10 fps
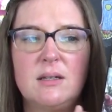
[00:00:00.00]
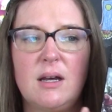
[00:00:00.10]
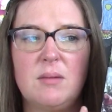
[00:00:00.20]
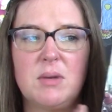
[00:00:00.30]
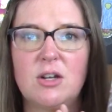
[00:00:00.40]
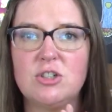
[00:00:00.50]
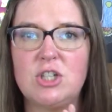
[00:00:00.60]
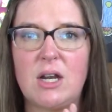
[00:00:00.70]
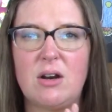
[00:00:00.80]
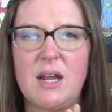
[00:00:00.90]
Um, but I'll
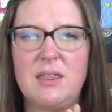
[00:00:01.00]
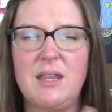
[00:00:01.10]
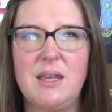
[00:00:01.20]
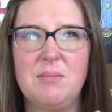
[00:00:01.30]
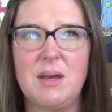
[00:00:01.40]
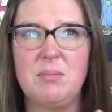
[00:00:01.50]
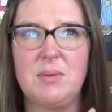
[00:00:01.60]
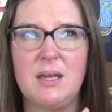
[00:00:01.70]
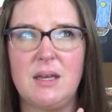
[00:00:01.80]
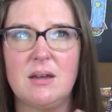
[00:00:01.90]
share. I think it might
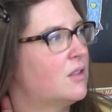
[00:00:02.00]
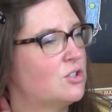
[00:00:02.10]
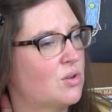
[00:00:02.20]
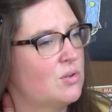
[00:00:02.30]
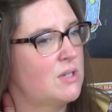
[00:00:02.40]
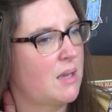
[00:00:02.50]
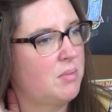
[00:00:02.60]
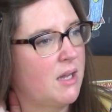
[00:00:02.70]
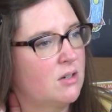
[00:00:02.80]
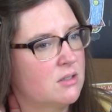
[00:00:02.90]
be Screwtape
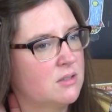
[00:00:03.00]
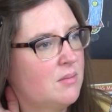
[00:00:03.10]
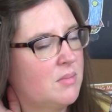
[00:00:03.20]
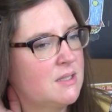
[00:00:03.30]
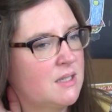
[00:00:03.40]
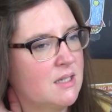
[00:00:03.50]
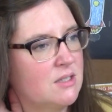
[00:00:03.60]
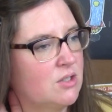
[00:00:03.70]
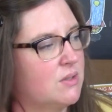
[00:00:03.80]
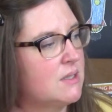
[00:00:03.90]
Letters by
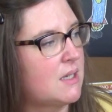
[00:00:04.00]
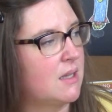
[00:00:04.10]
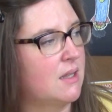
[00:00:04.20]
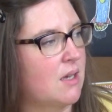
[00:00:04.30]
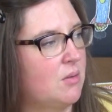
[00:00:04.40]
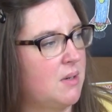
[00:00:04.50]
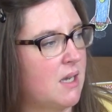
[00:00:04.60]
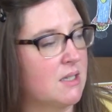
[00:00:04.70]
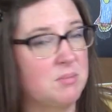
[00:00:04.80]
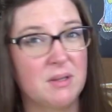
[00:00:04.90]
C.S. Lewis. I think that will be
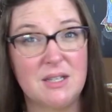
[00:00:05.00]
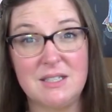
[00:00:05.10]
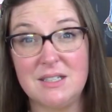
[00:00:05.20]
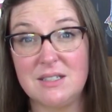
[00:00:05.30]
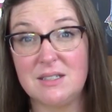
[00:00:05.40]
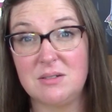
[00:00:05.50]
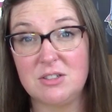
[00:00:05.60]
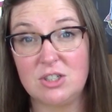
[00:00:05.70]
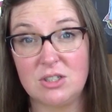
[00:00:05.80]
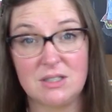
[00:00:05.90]
next. But this is,
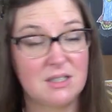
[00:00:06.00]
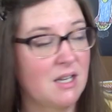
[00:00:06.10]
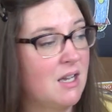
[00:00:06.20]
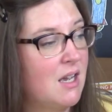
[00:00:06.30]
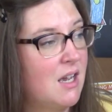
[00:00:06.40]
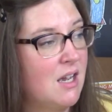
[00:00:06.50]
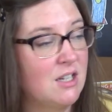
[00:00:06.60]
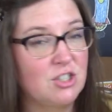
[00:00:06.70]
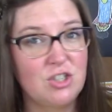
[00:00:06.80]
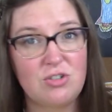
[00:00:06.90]
she's
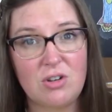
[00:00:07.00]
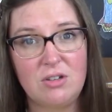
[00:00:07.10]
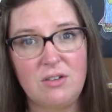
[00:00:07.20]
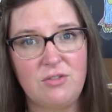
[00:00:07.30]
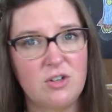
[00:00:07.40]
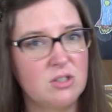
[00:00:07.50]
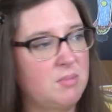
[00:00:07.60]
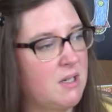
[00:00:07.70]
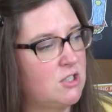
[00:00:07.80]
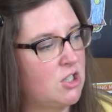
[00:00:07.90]
she struggled at first,
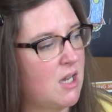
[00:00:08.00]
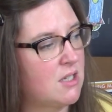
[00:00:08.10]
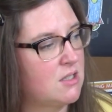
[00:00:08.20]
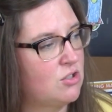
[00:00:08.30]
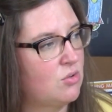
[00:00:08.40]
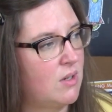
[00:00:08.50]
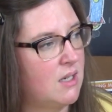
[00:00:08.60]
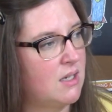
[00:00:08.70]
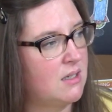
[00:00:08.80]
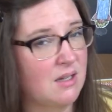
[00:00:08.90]
but she has enjoyed
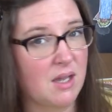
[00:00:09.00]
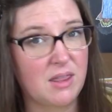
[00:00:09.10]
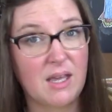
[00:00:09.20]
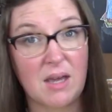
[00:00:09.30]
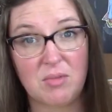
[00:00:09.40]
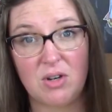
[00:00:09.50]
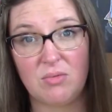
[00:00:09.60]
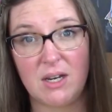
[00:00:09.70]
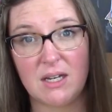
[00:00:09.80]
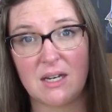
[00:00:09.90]
it. I think I'm going to
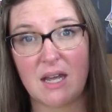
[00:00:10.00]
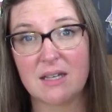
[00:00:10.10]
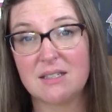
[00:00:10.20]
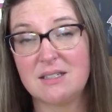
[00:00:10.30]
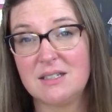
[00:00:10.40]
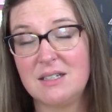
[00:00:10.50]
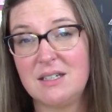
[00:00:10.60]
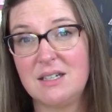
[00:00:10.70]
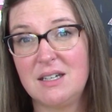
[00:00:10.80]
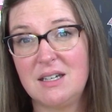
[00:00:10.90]
read it next
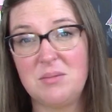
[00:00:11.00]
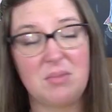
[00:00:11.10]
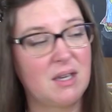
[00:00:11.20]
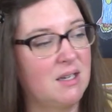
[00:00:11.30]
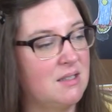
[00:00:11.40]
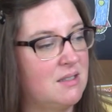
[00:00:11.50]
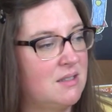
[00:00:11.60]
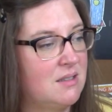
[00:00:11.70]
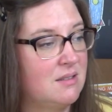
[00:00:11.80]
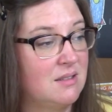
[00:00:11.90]

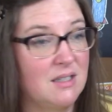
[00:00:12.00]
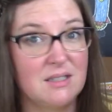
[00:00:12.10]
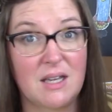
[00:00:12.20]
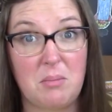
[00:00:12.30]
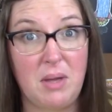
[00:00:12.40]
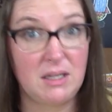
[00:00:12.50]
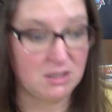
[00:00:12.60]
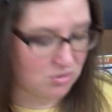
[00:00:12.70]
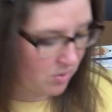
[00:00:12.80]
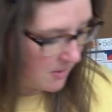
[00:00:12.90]
because it's a
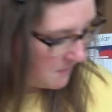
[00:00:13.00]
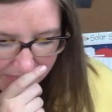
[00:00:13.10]
compelling story.